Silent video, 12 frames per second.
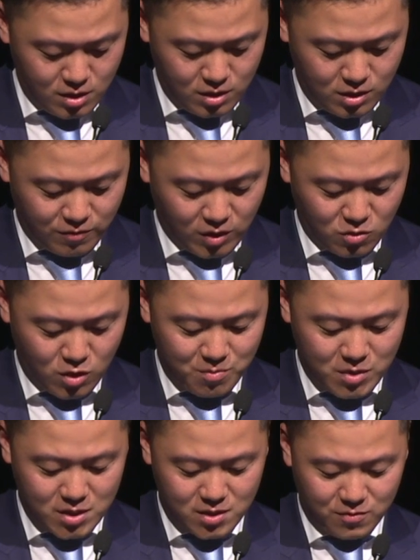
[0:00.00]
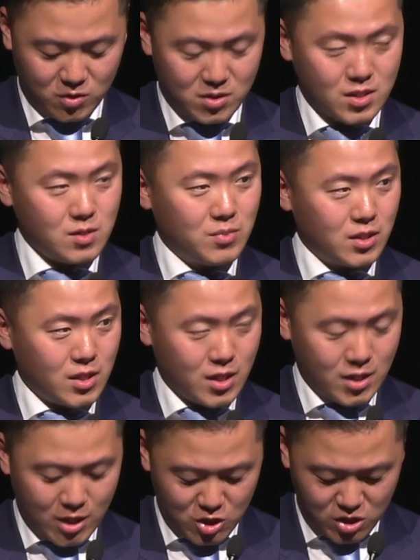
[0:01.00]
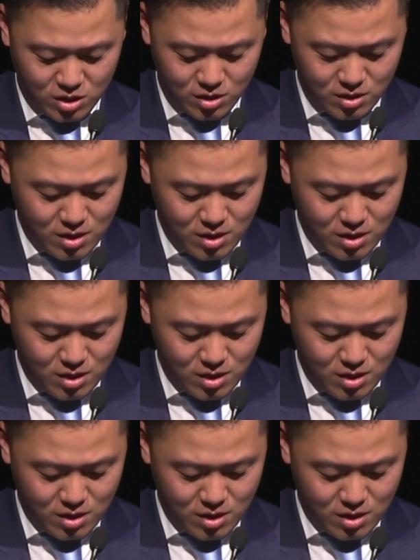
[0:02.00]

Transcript: the Victorian Minister for Disability and Ageing,